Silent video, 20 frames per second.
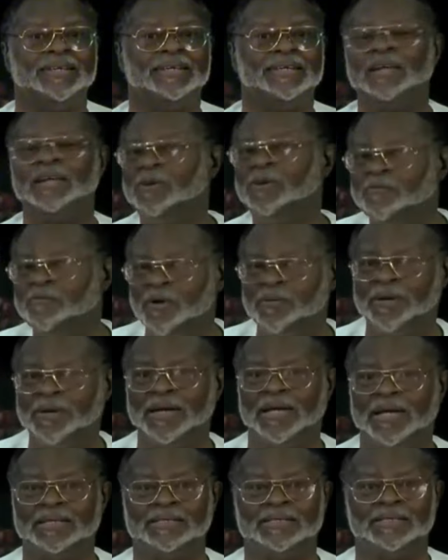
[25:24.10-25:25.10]
They're not
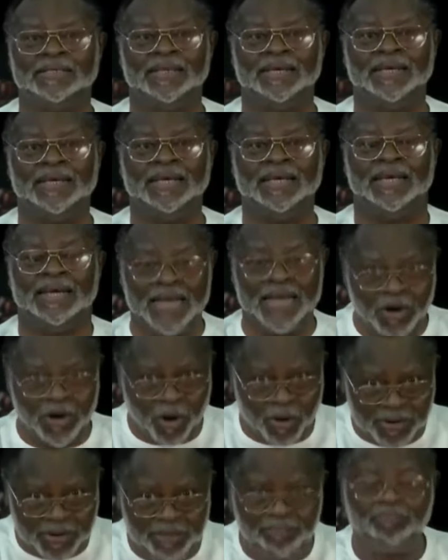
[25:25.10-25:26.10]
foreigners. The
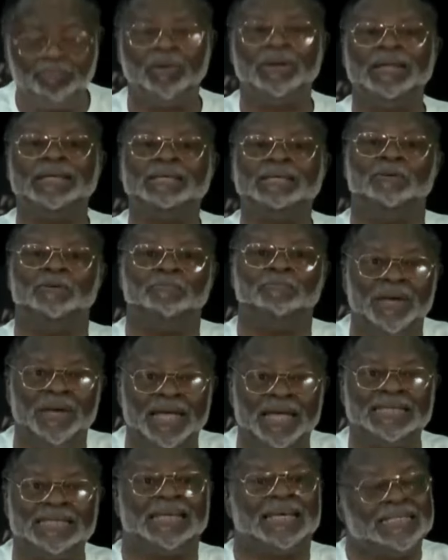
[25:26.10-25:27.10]
current political
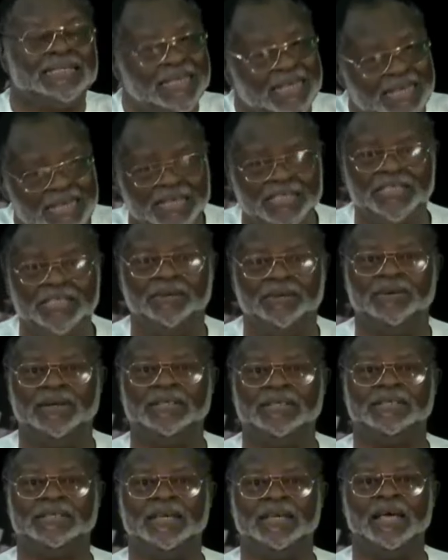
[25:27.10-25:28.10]
players are still
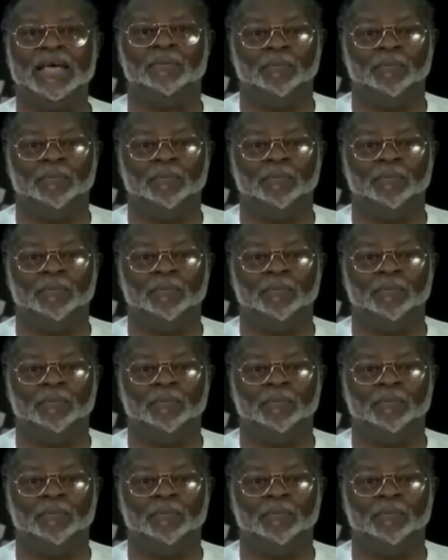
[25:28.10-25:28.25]
Nigerians.